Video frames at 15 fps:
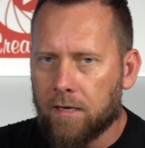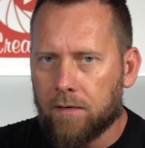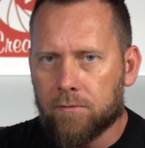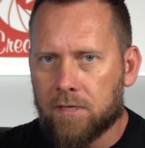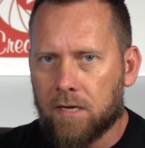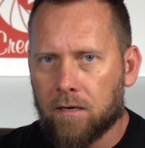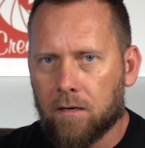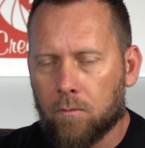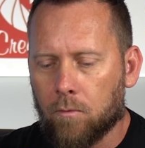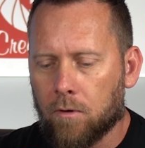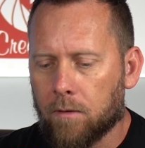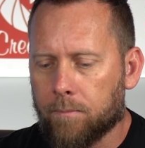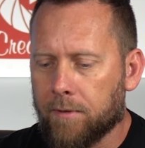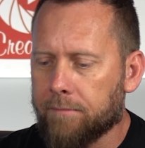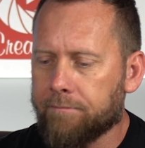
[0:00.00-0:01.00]
like it was not going to
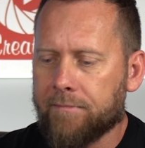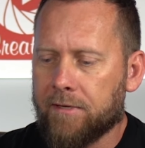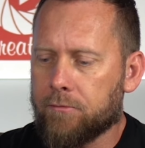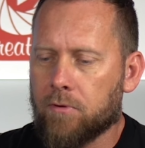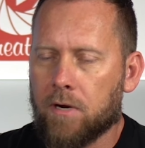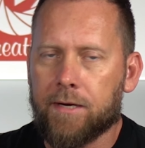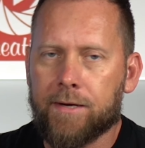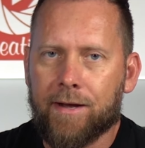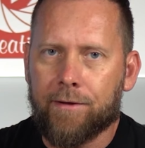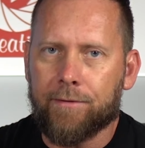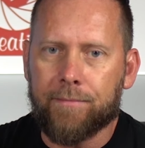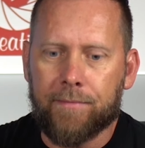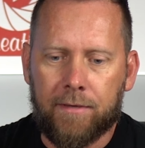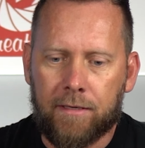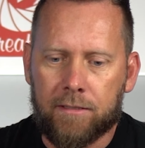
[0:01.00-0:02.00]
work, but it dried out
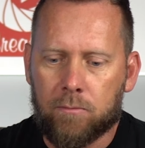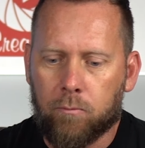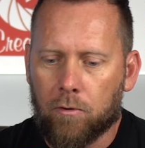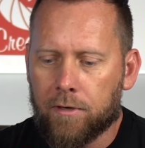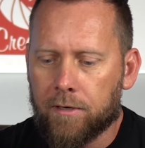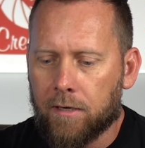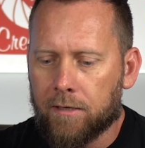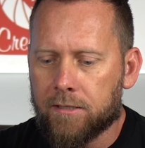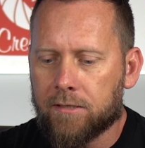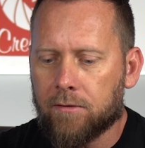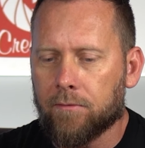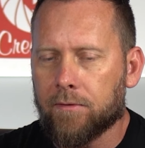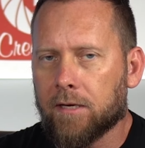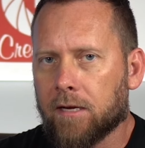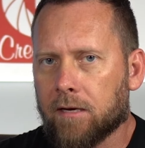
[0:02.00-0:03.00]
and it's working. I just
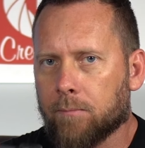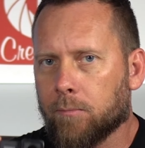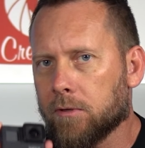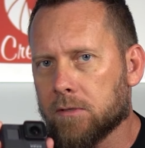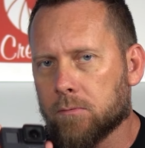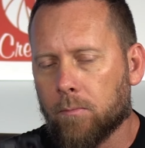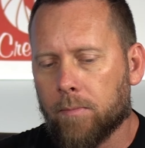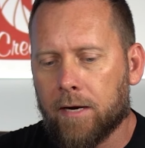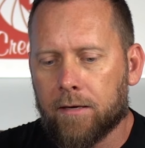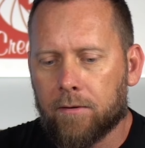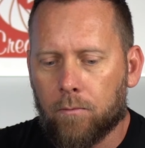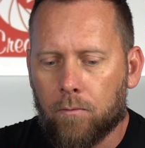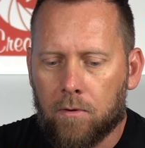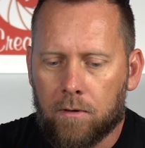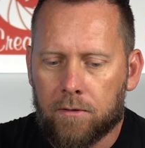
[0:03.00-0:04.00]
don't think I could put this one back in
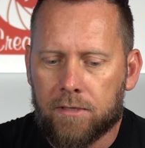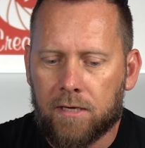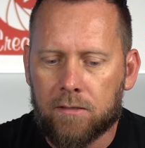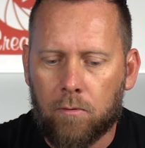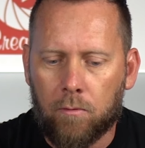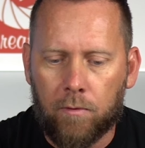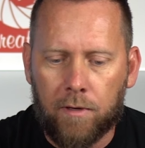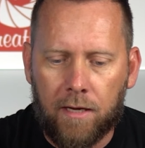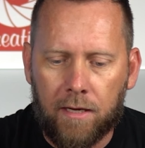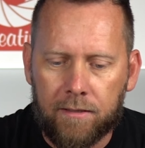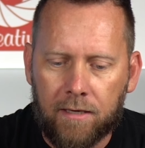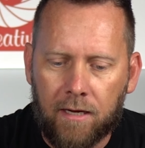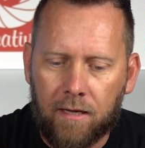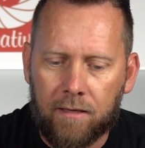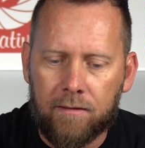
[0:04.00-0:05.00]
the water, so that's why I went ahead
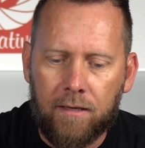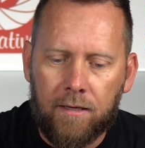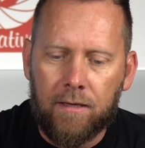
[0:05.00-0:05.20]
and got